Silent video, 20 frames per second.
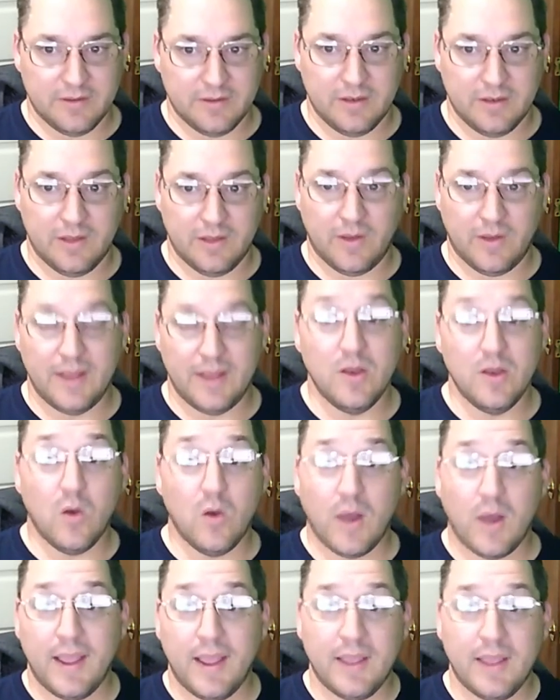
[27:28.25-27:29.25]
Now, I know I
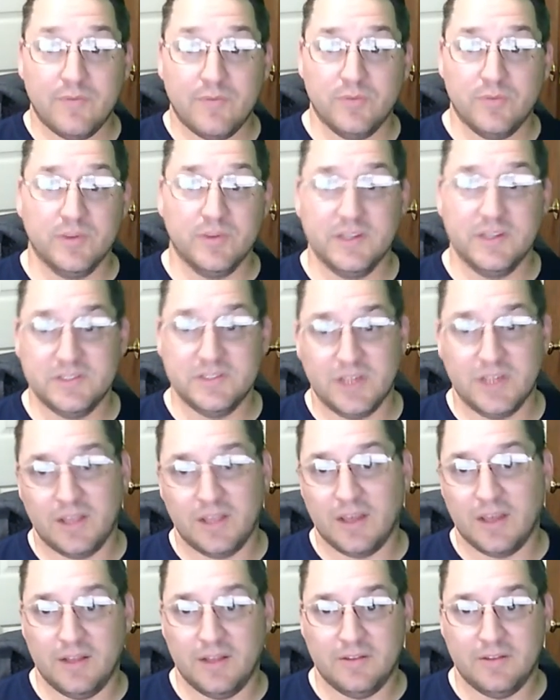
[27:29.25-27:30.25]
haven't released any
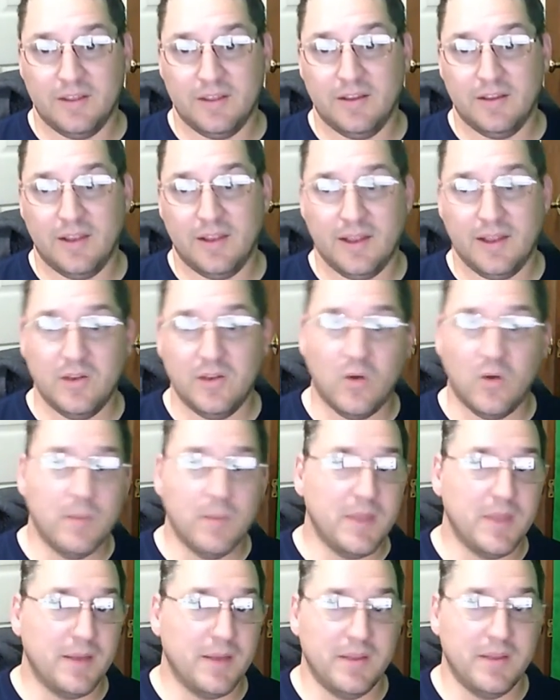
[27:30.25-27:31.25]
content, and I know I'm
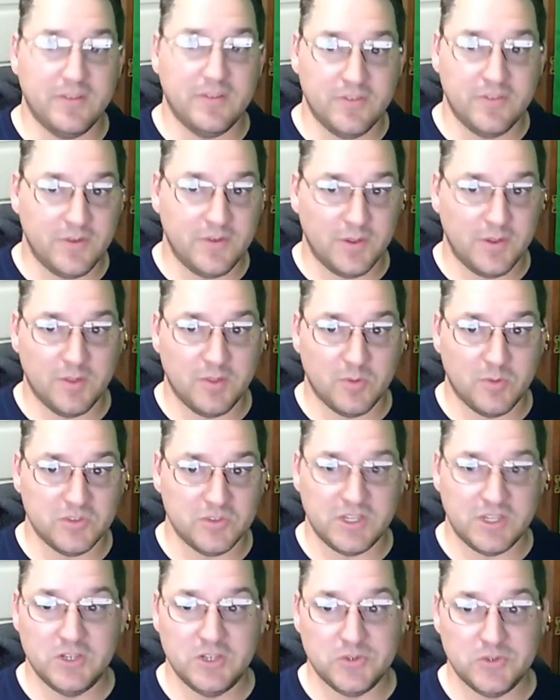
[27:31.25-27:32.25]
not necessarily the most
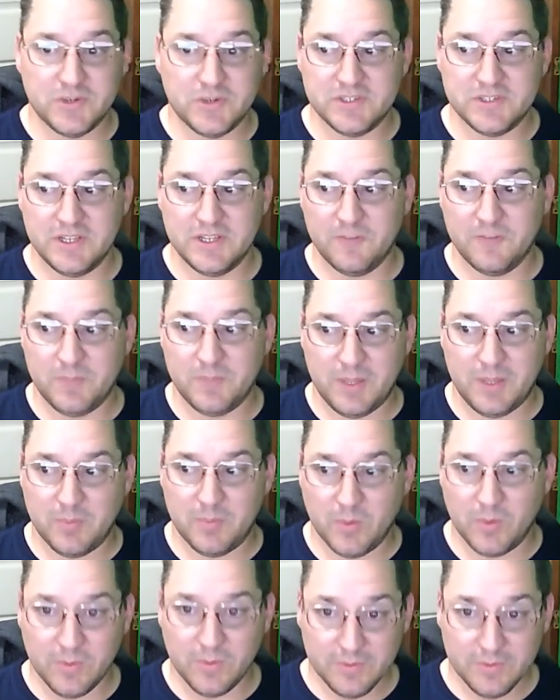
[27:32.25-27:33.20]
interesting of people.